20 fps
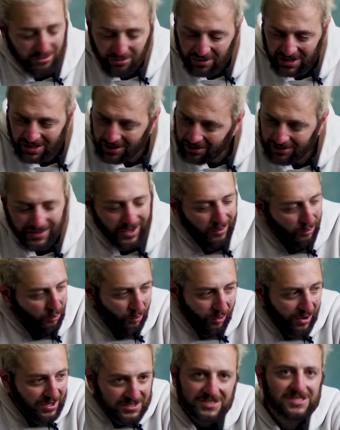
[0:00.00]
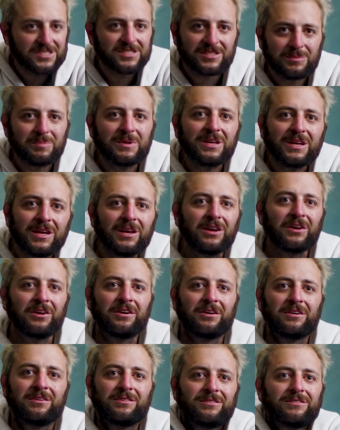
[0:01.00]
one here that wants to be
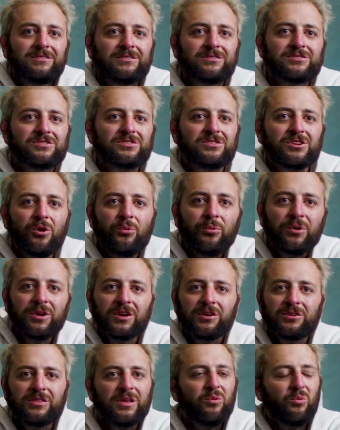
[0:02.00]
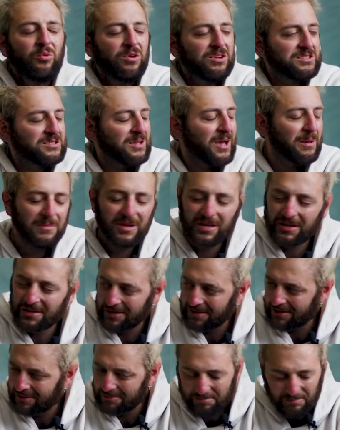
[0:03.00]
here. There's no one here that wants. To, I
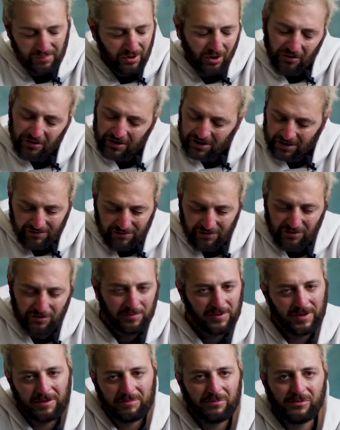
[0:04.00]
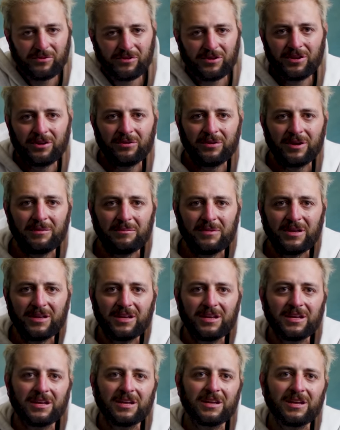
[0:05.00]
mean, barring a few people, you know what I mean,
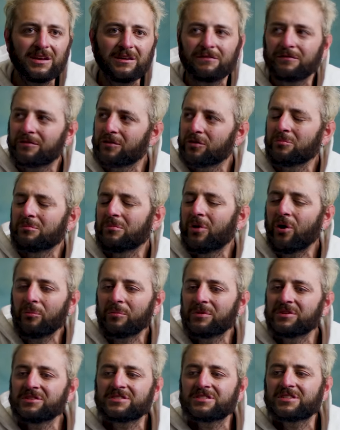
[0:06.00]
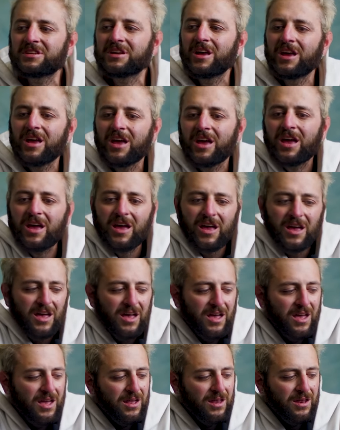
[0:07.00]
in, in a few moments
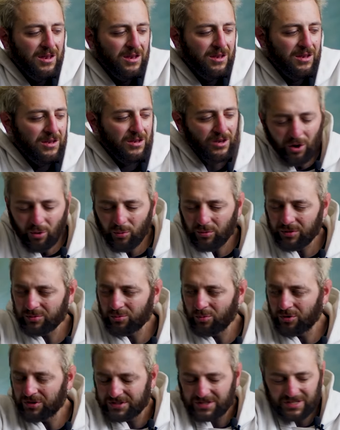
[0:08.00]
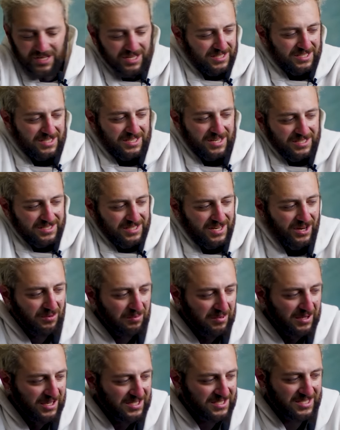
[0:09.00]
no one wants is is here
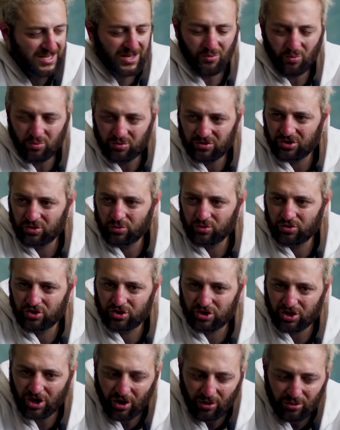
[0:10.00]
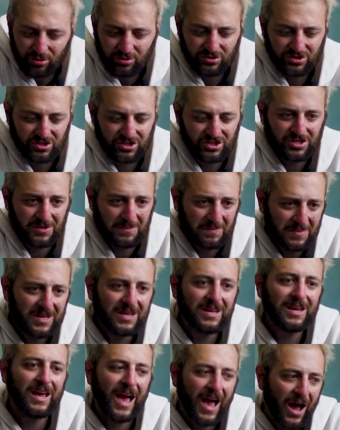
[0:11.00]
because they chose to
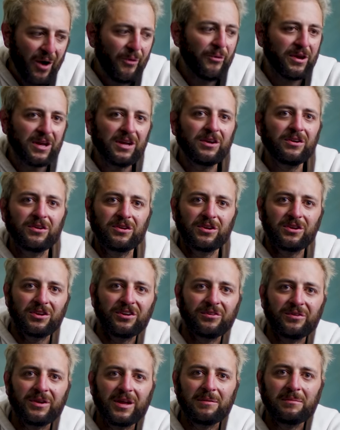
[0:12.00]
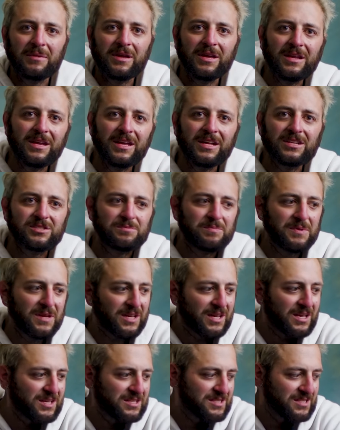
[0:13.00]
be out here. You know what I mean? It's
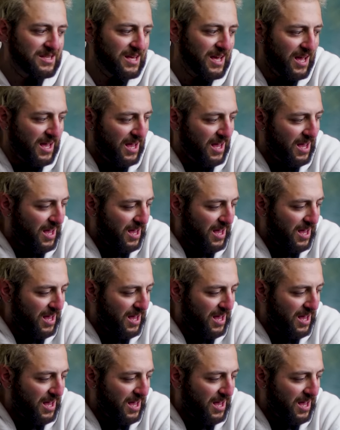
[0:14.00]
because that